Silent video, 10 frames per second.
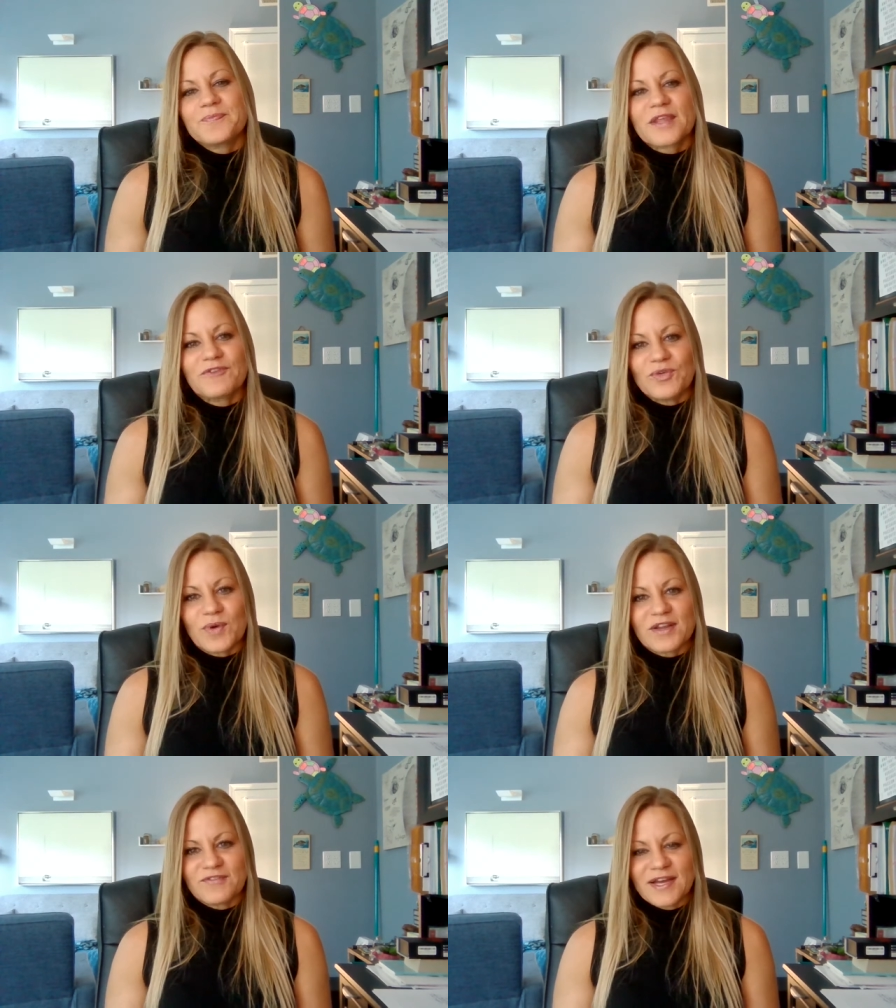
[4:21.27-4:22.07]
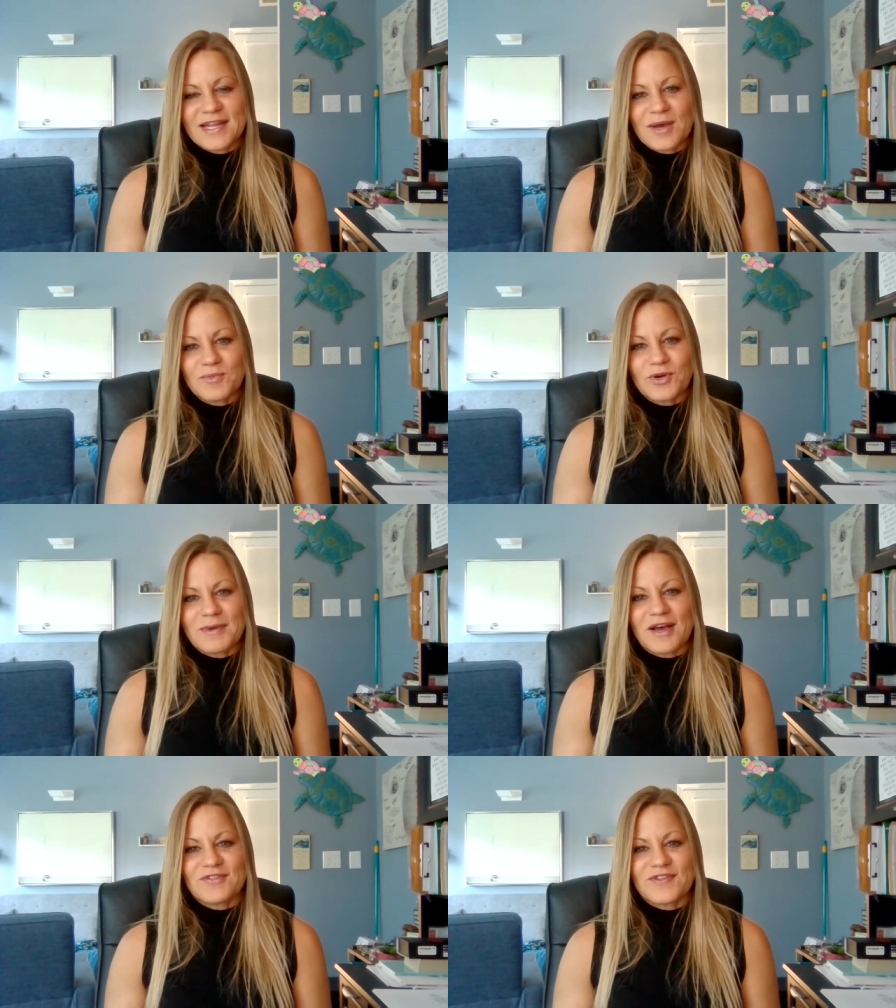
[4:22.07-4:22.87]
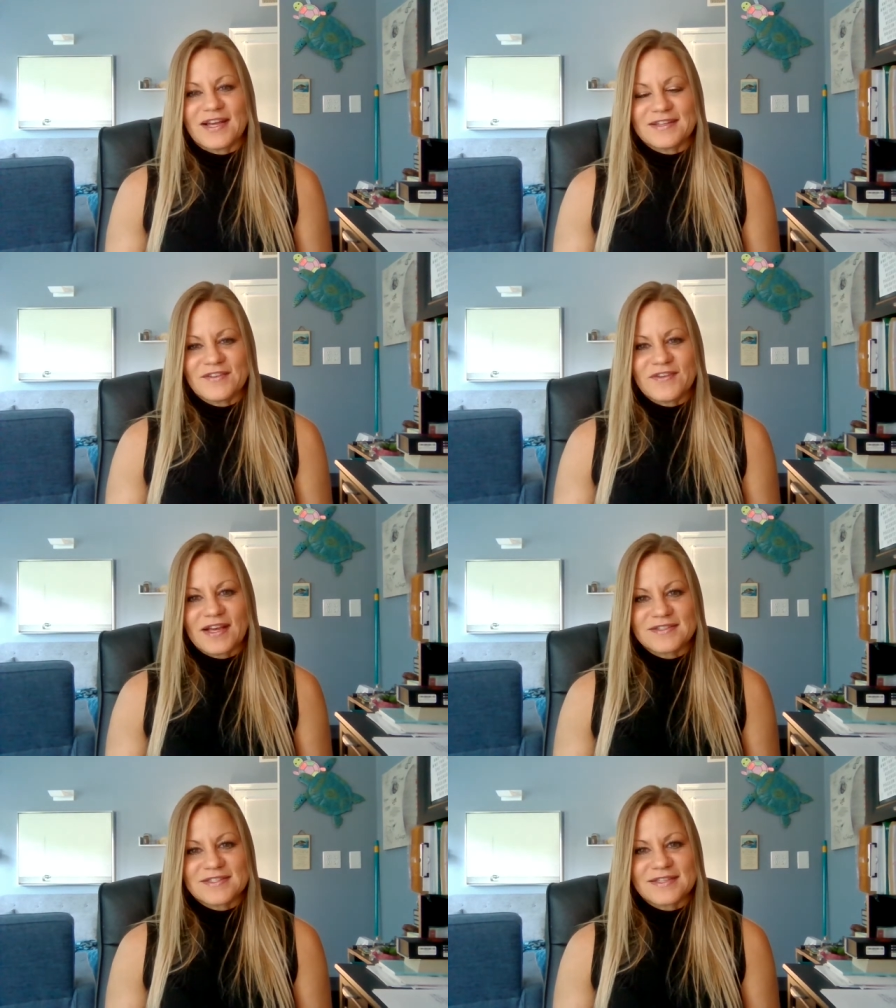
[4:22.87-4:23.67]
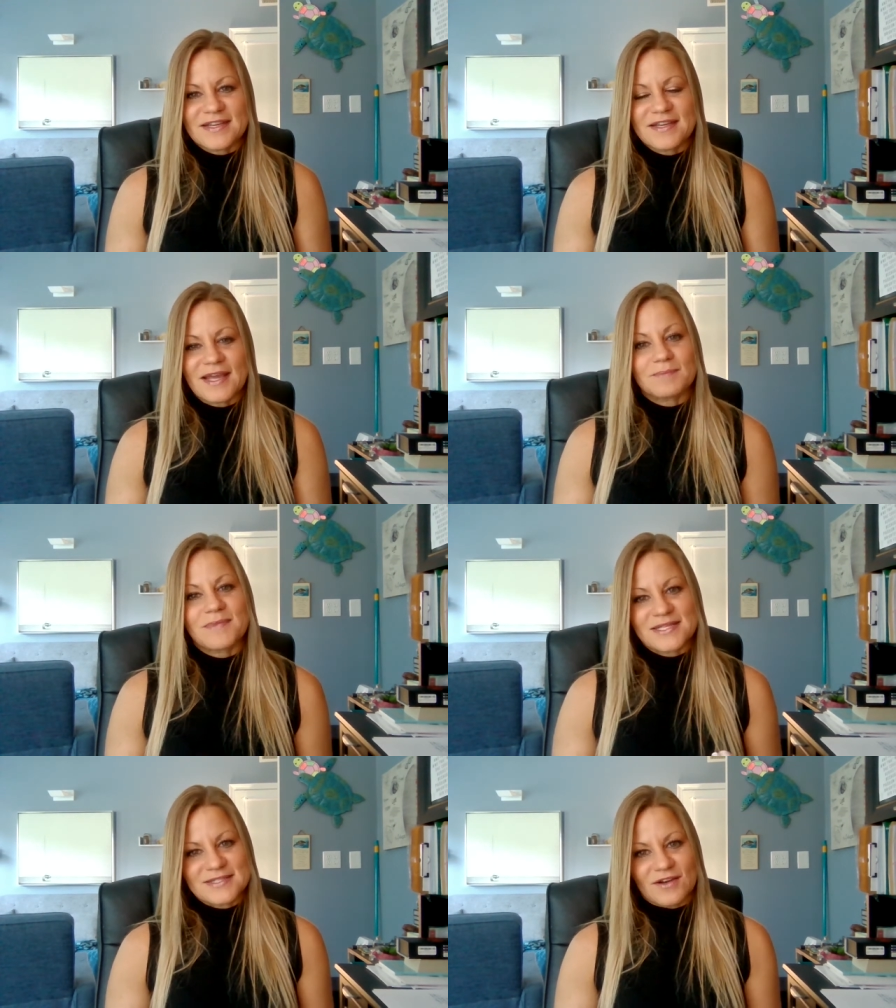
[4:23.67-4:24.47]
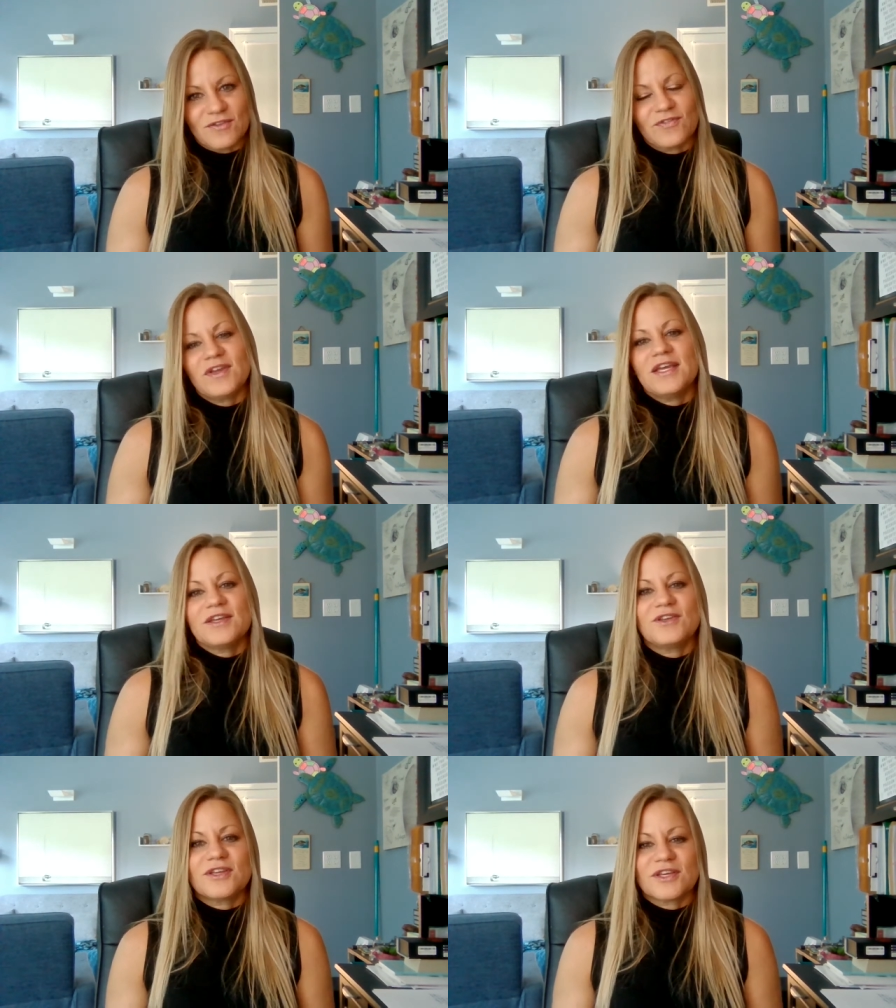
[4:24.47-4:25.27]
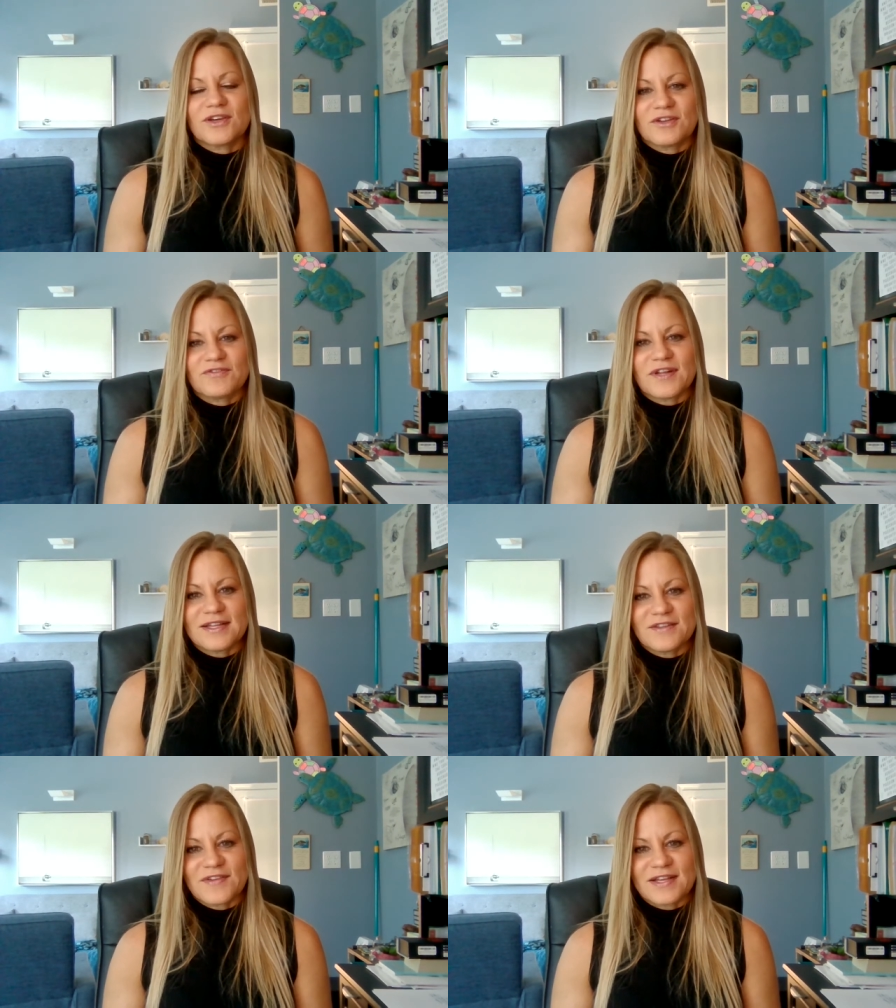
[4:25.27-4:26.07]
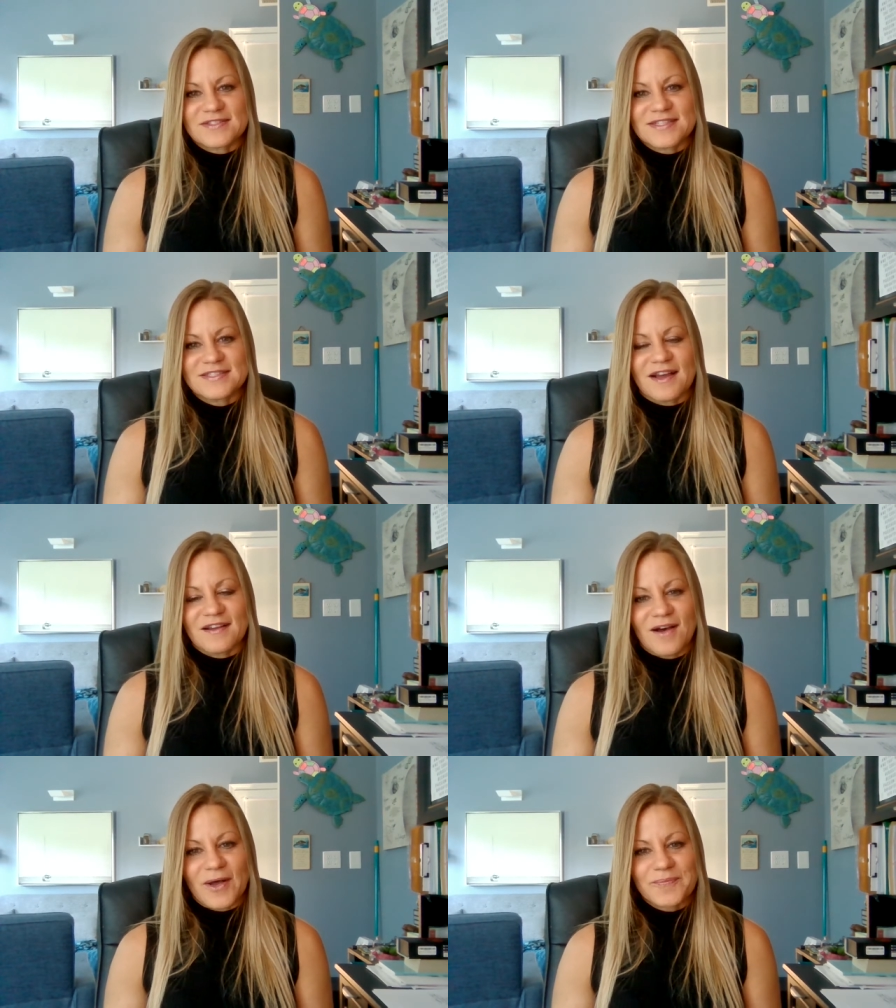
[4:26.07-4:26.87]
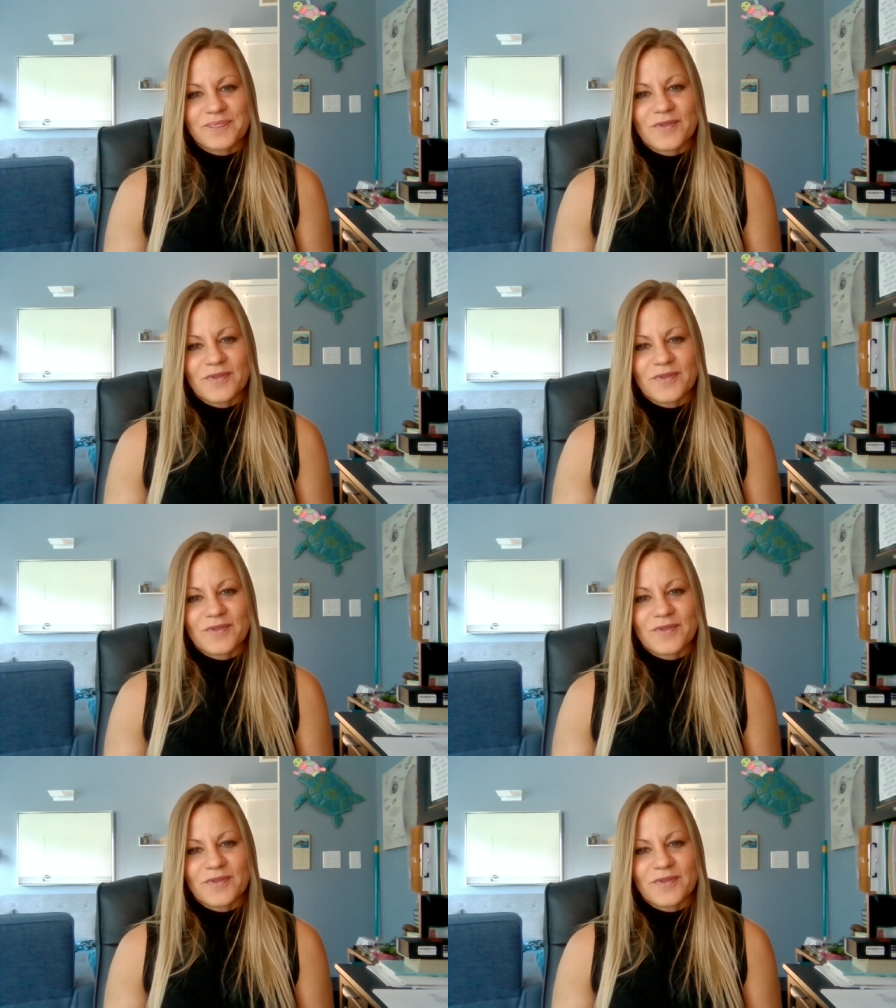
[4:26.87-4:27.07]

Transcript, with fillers: if you want to find out more about flyleaf counseling and myself you can go to flyleafcounseling.com.